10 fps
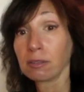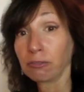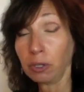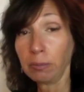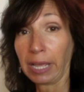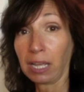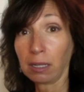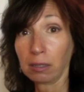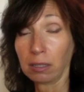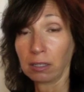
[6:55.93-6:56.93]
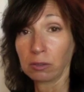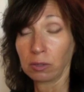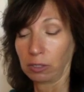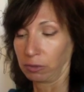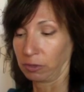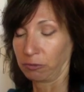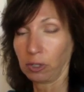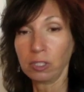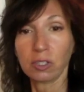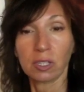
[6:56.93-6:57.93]
Front and back, the, the
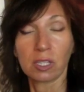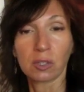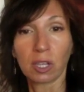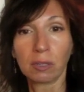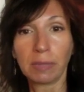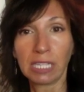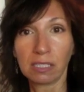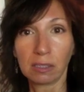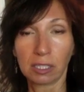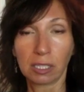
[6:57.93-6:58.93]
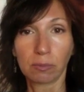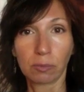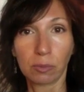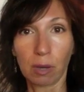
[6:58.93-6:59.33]
front is going to be the,